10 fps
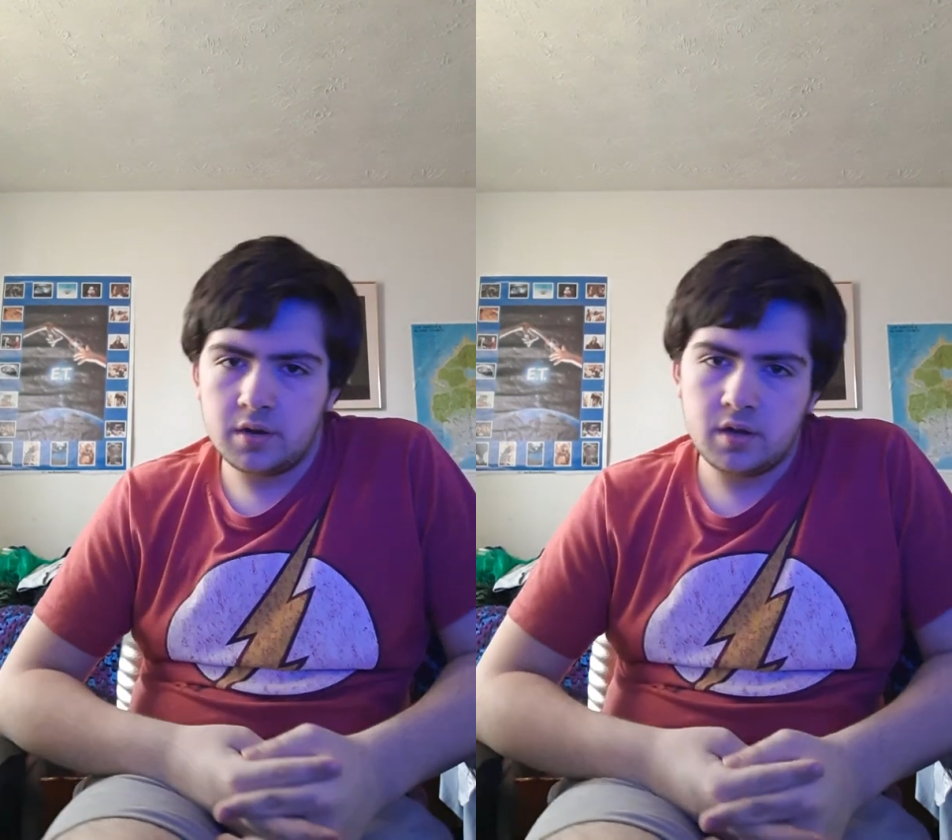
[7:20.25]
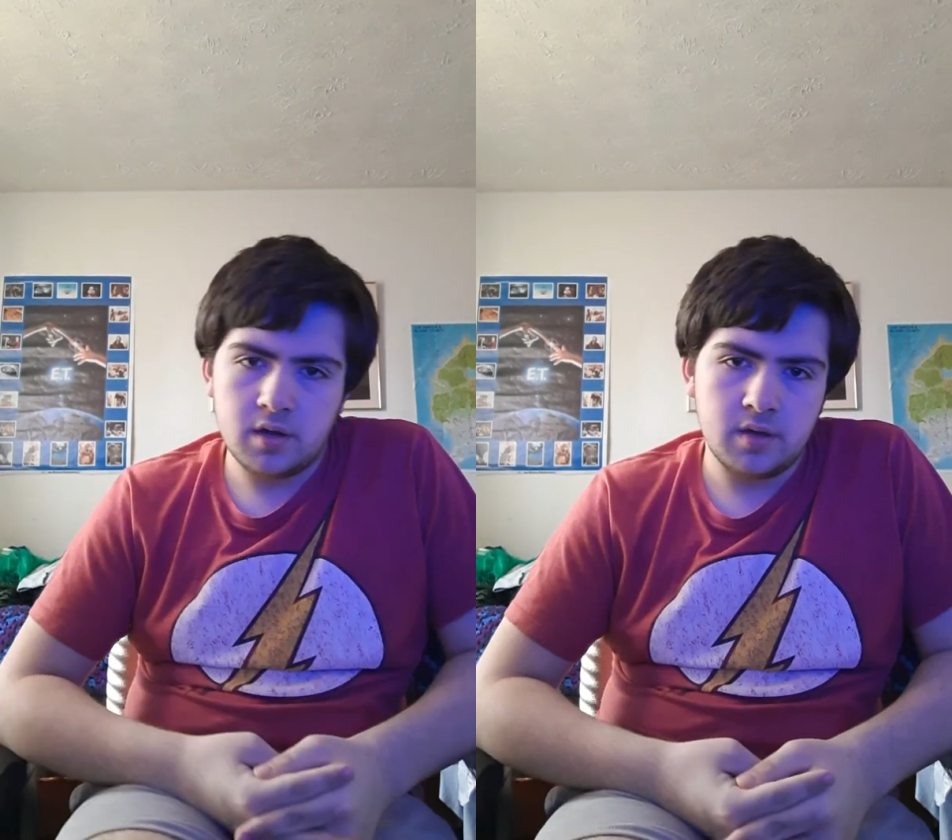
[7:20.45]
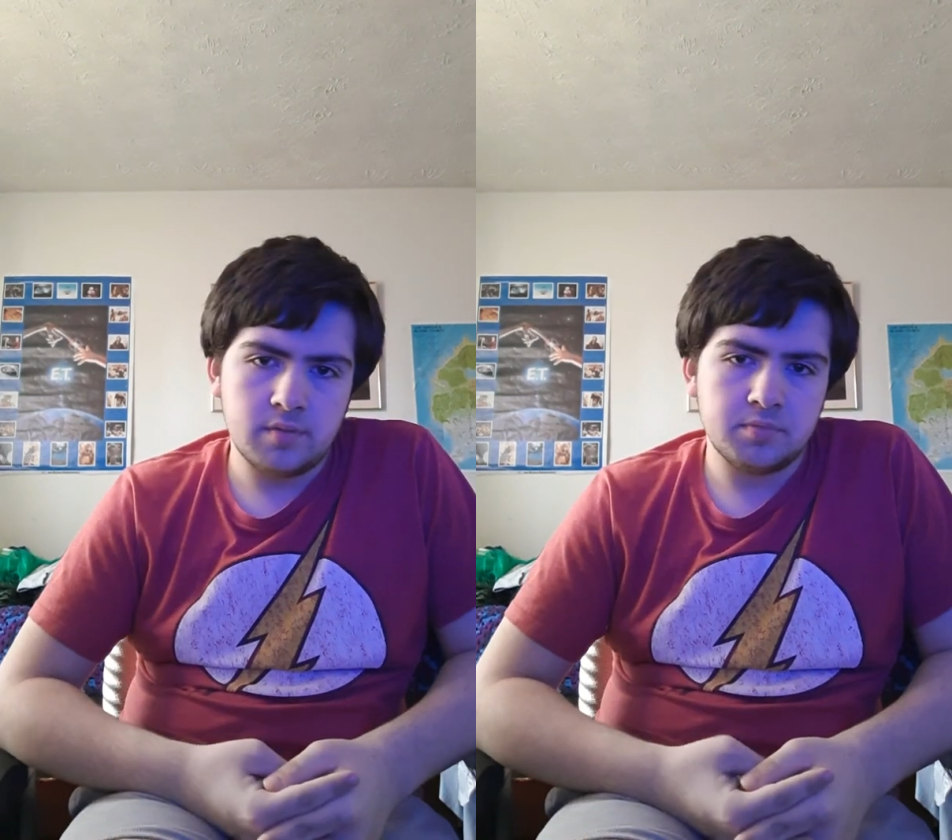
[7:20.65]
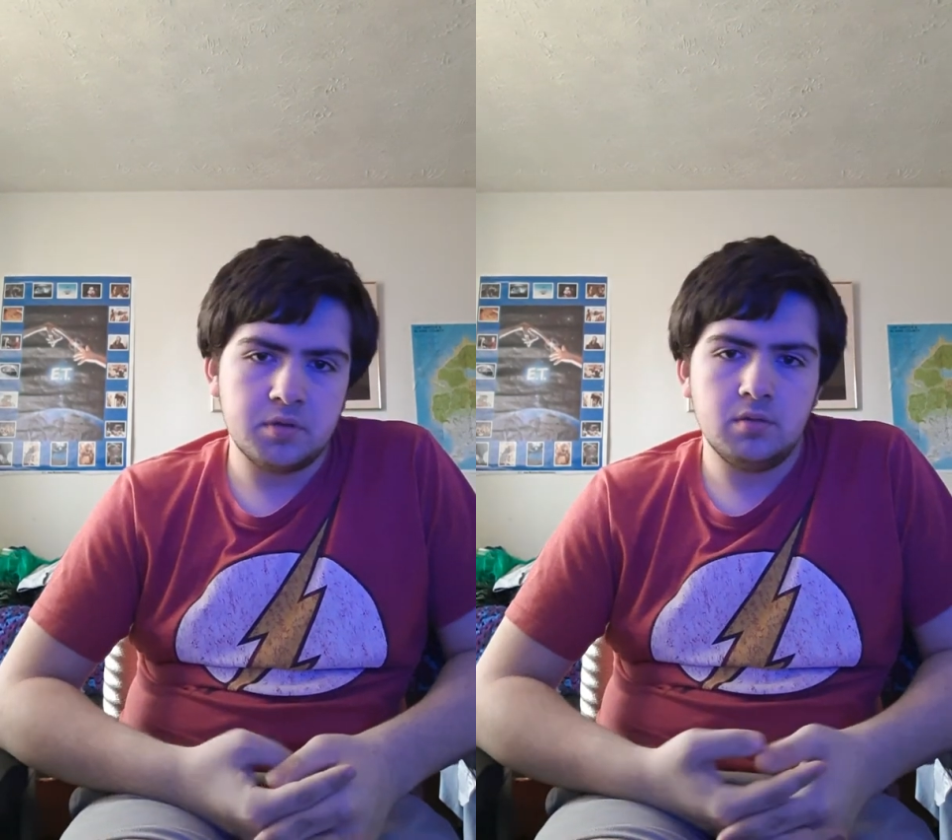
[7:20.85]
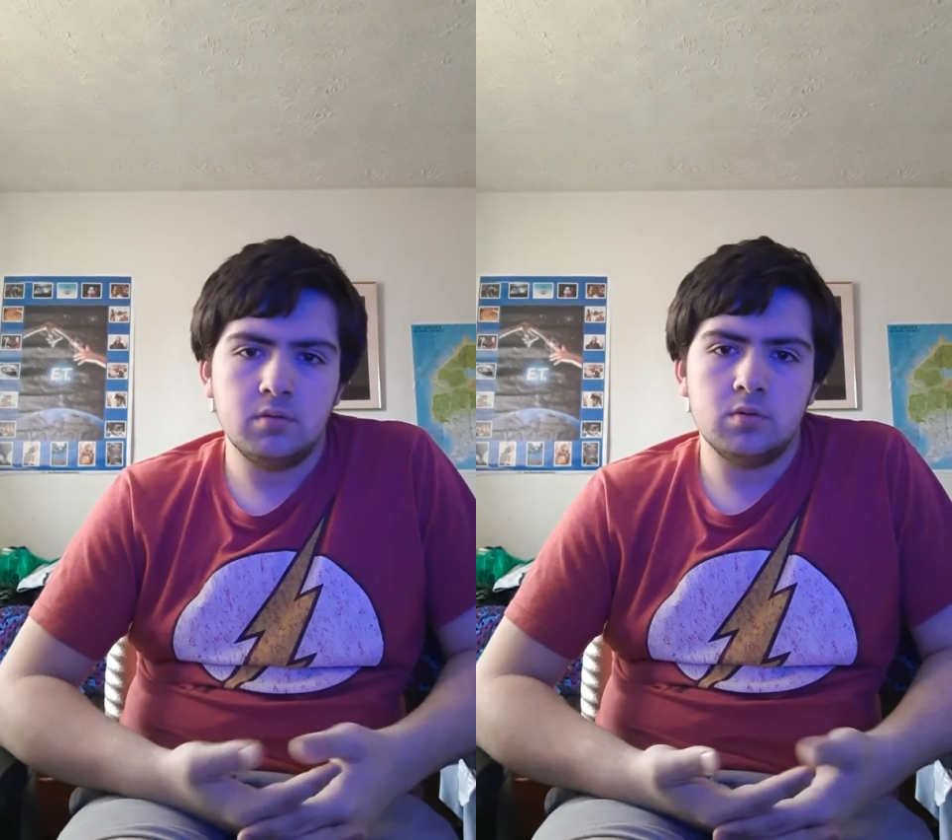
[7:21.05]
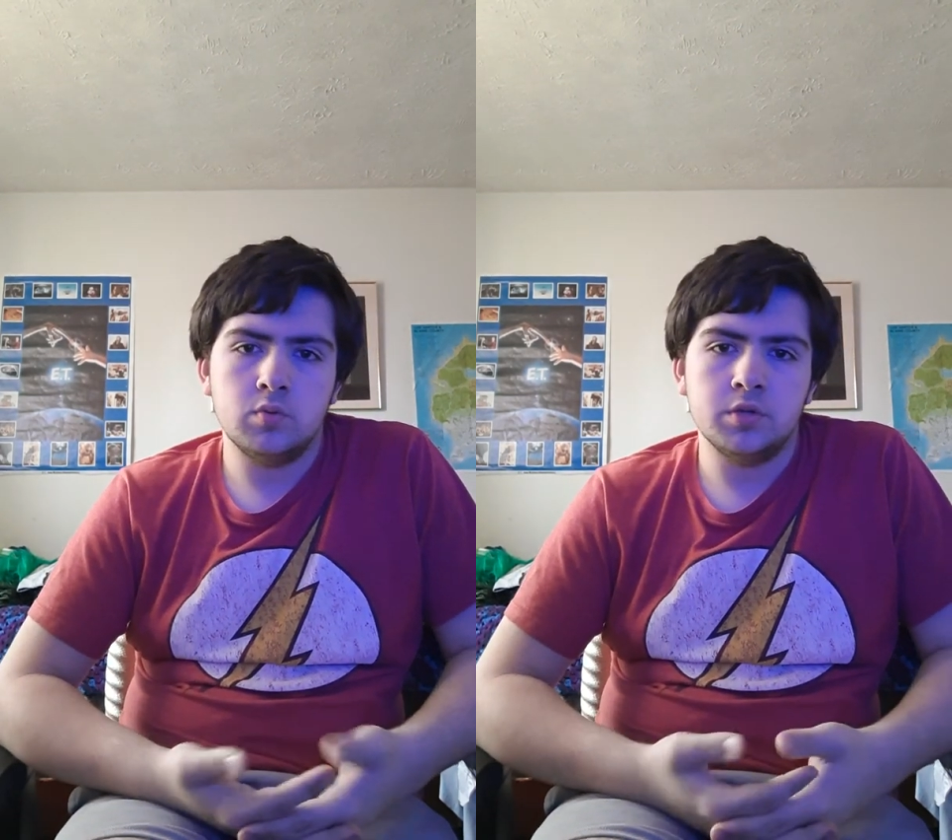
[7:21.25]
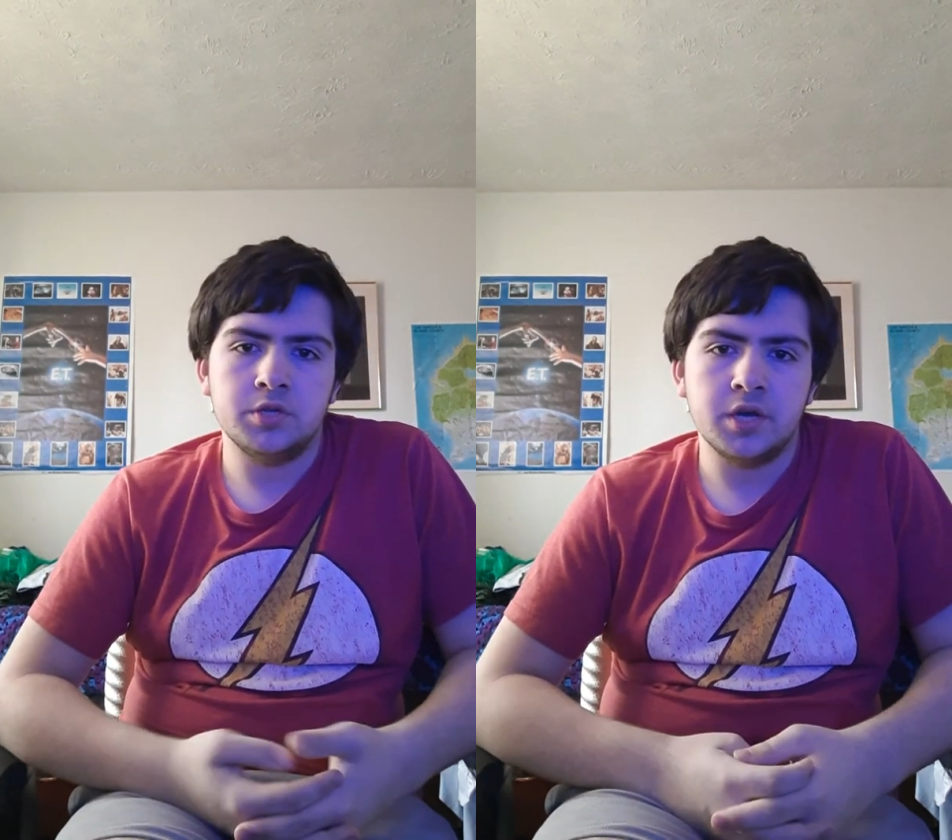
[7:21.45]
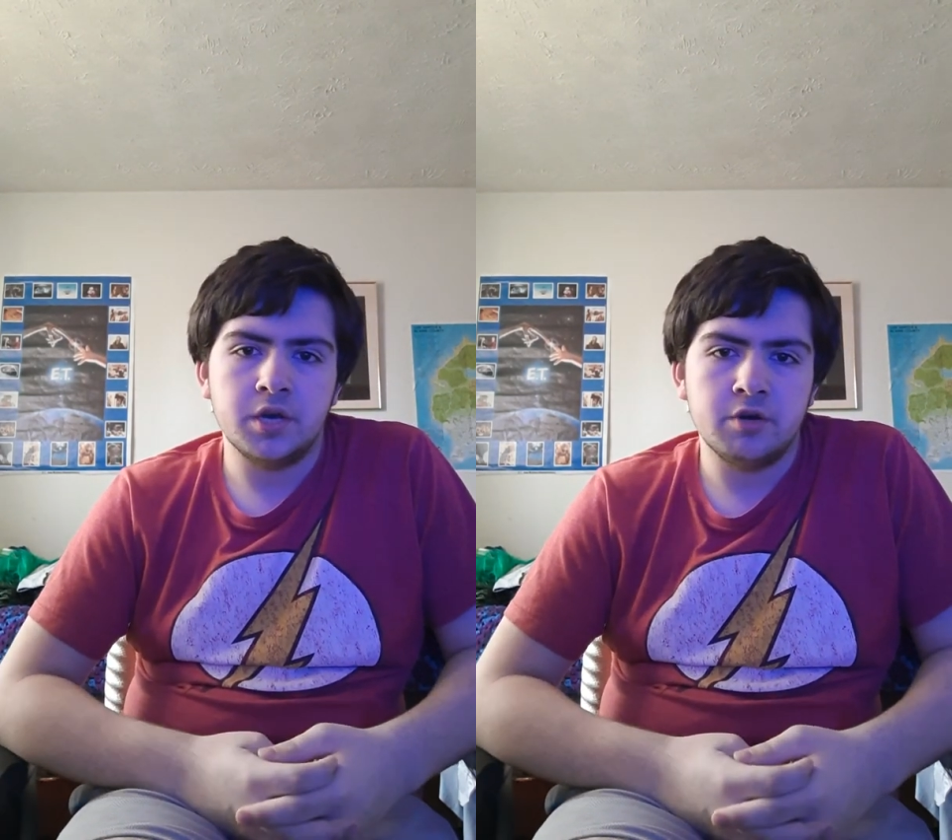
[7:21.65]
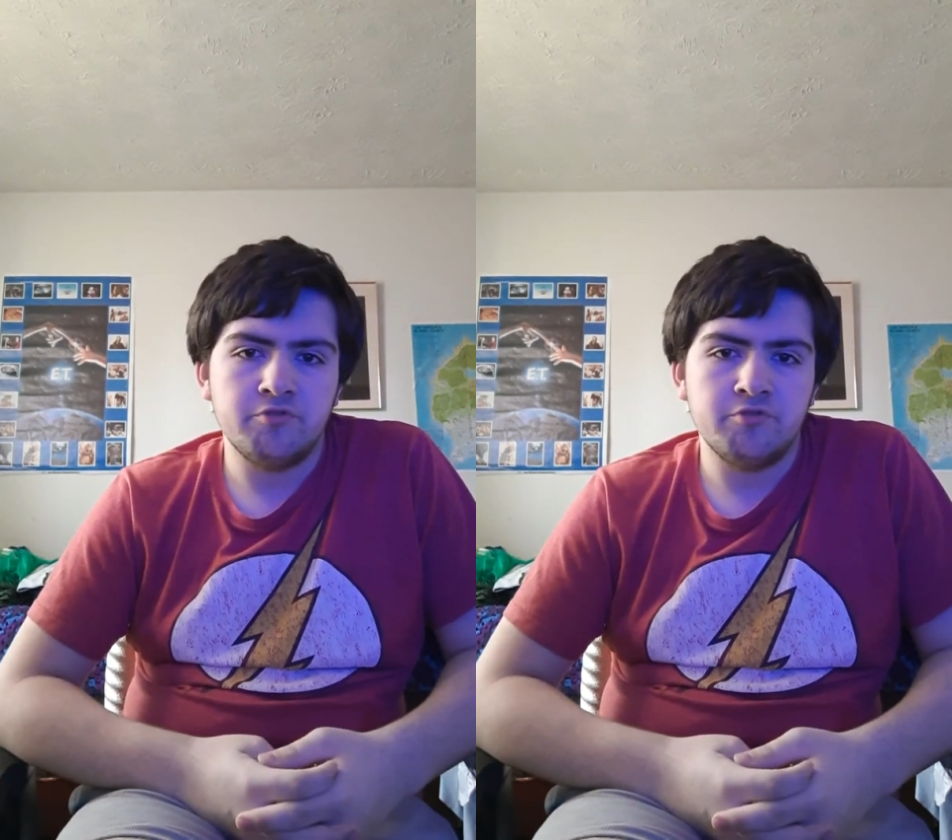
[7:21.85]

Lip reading: I'm really tired